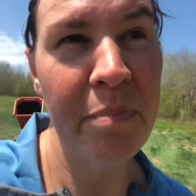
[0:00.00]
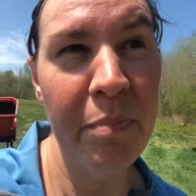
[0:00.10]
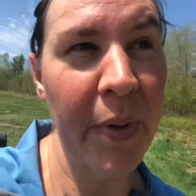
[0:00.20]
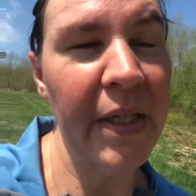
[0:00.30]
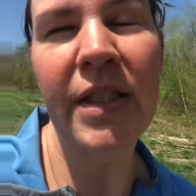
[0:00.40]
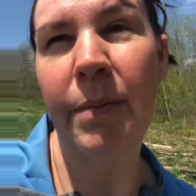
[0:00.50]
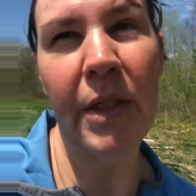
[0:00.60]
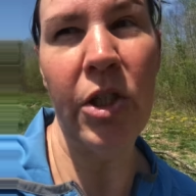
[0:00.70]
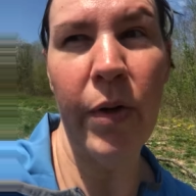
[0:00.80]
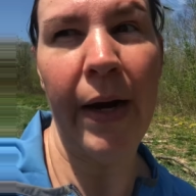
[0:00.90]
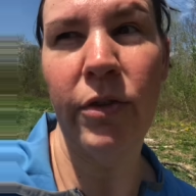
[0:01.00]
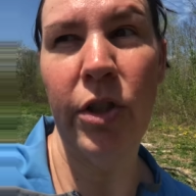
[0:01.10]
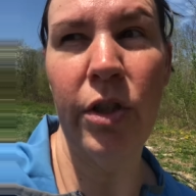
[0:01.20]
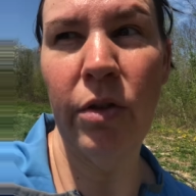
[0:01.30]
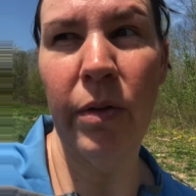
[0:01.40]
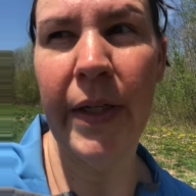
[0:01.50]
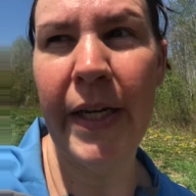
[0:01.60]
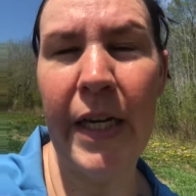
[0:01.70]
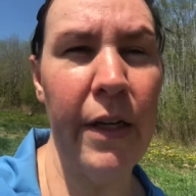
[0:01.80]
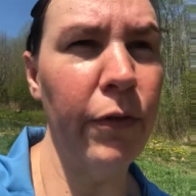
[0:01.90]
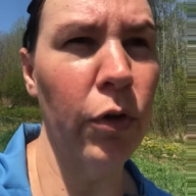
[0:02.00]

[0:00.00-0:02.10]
But it's something you have to do. And if you're